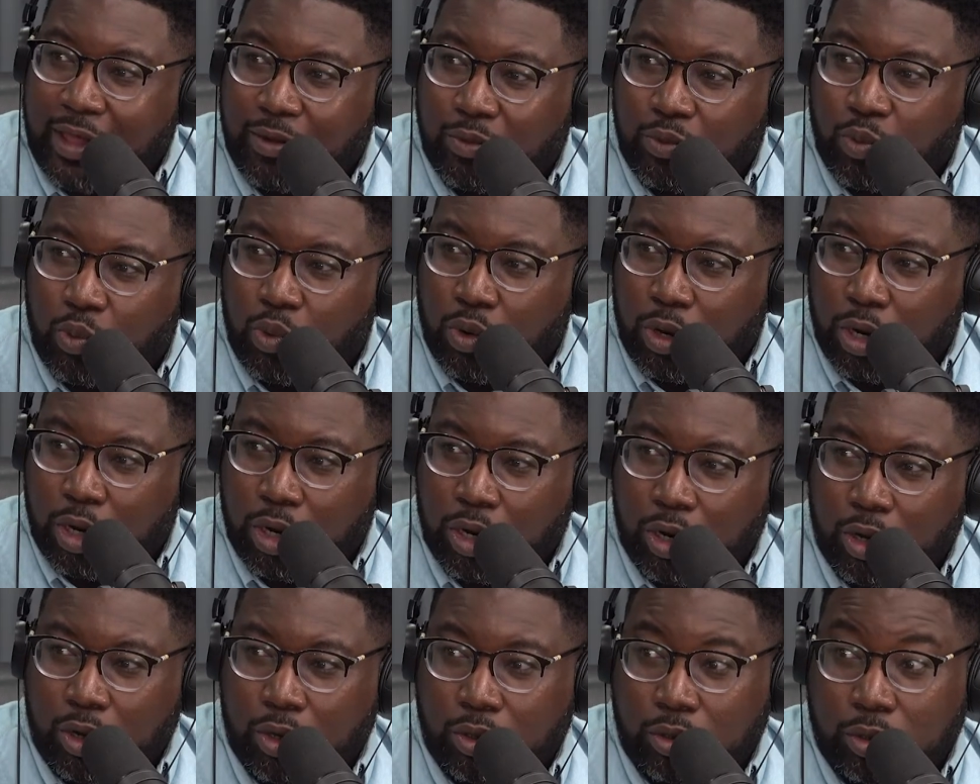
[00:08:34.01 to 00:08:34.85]

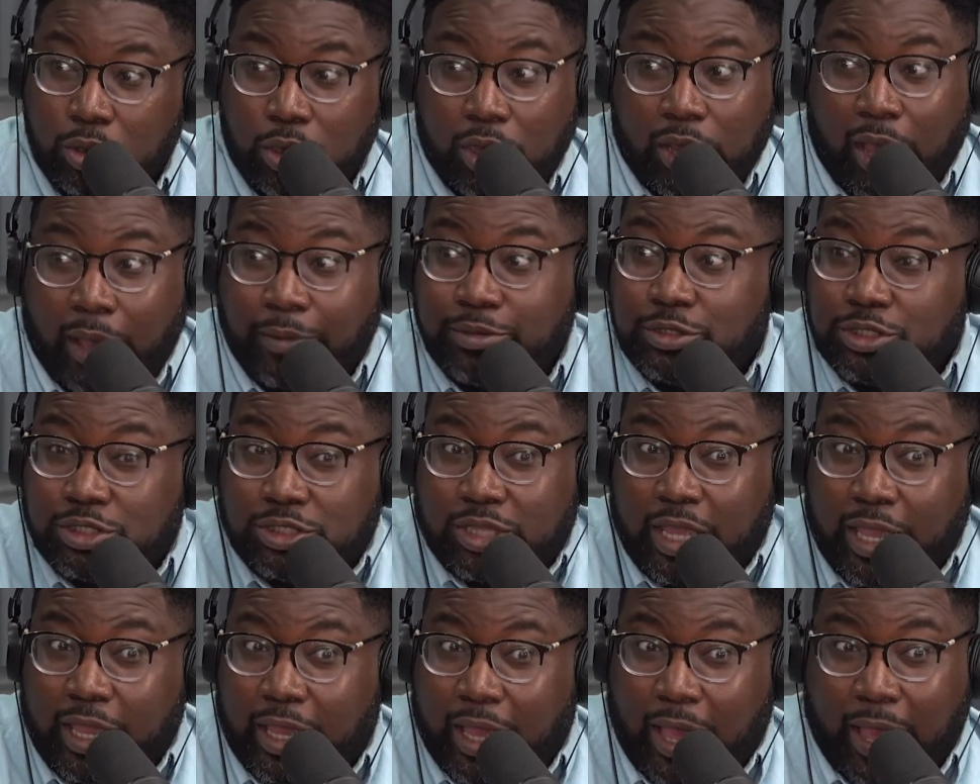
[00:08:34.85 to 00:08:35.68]
world, I'm just
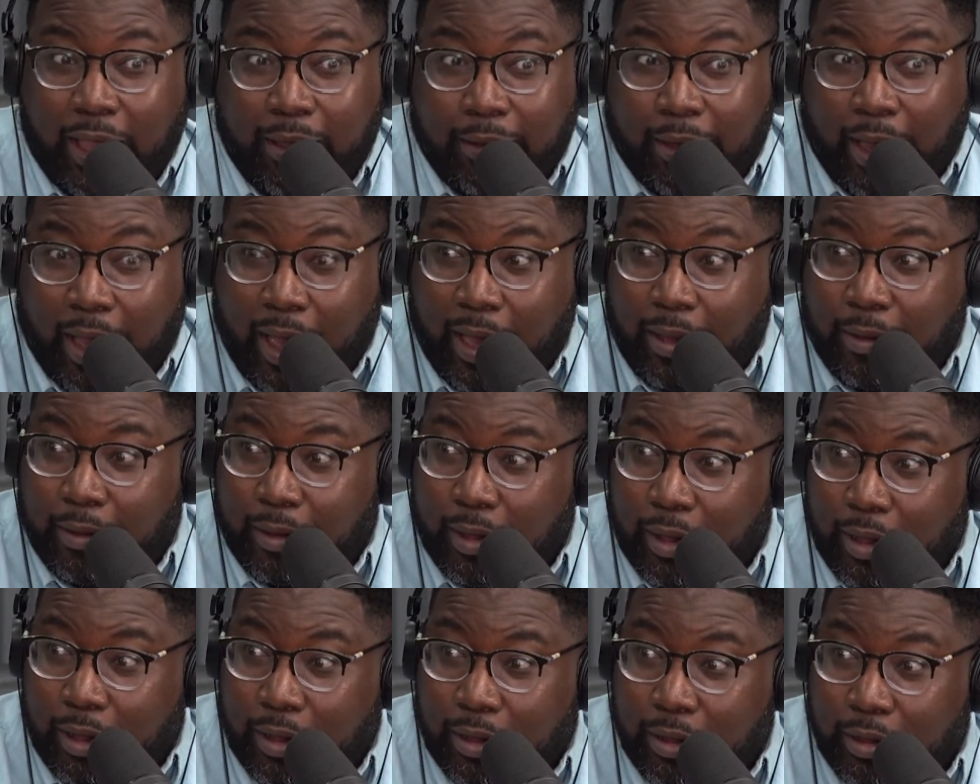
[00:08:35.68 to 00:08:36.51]
saying. I
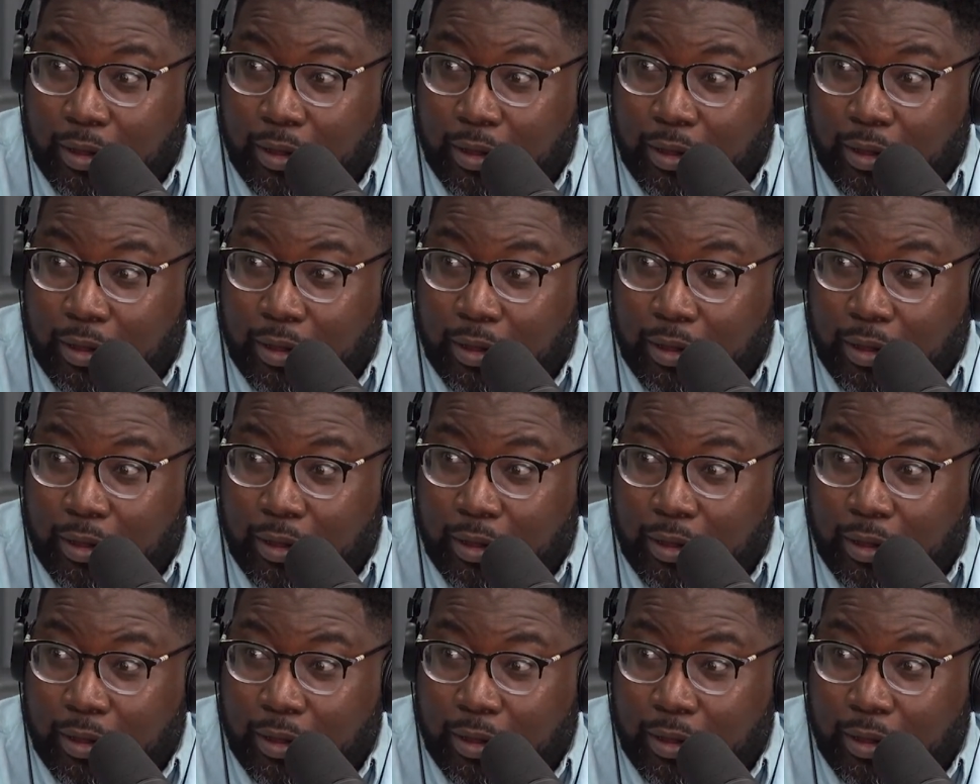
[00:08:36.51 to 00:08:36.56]
don't think